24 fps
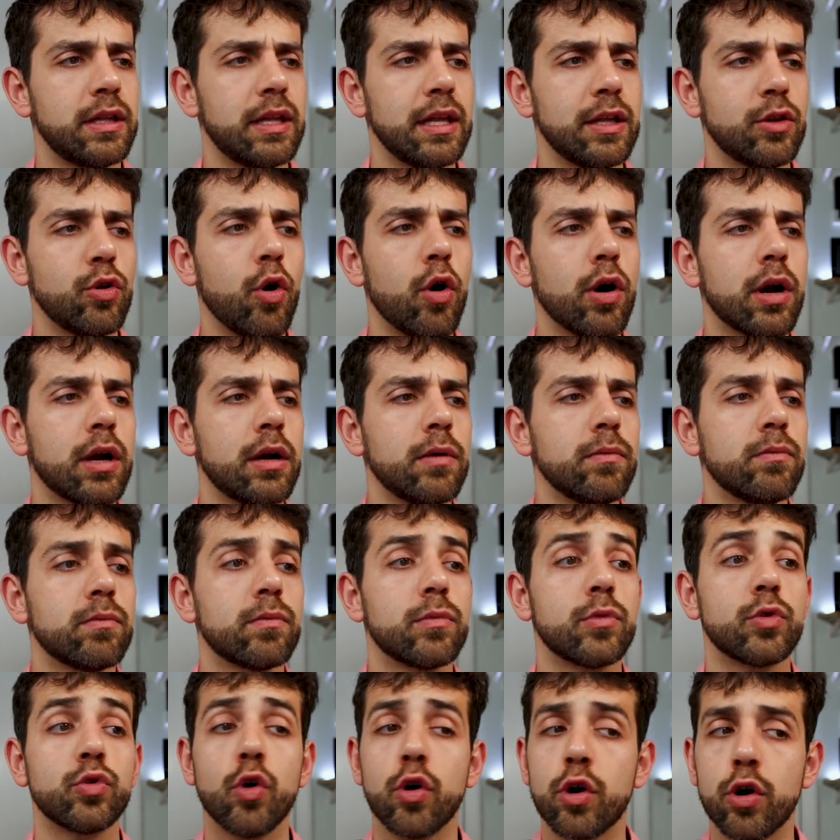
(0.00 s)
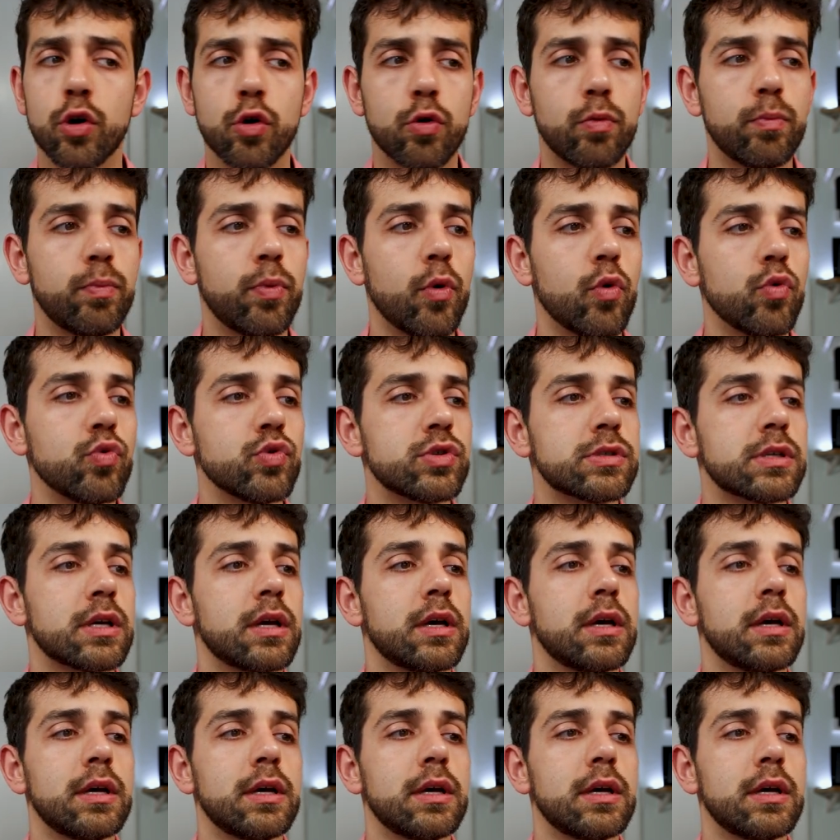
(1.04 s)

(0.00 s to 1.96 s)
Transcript: the Docker Compose,